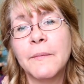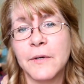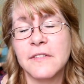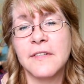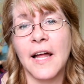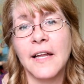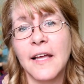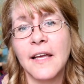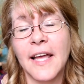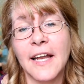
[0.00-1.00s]
were
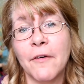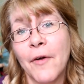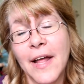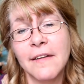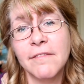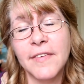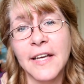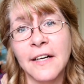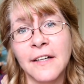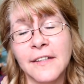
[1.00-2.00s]
standing in a random
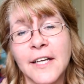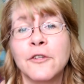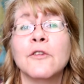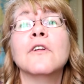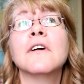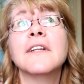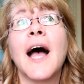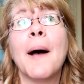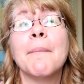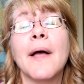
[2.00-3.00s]
field and you looked
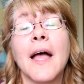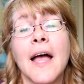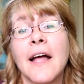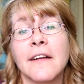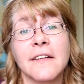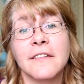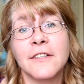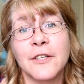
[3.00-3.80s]
up and,